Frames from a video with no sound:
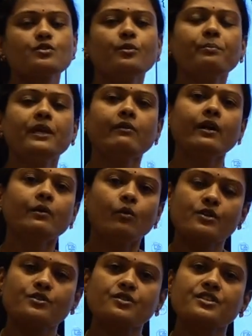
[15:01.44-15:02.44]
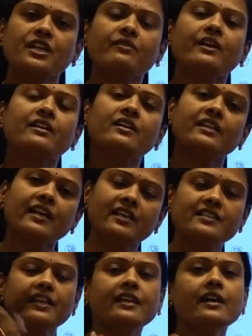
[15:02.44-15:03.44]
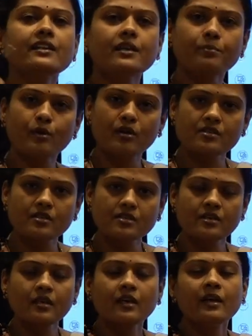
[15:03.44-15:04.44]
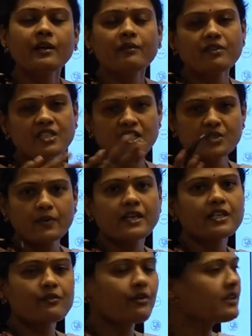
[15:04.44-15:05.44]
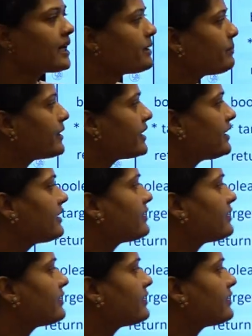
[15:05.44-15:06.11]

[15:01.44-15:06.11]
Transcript: So P1 wants to check whether there is any other process which is waiting for that particular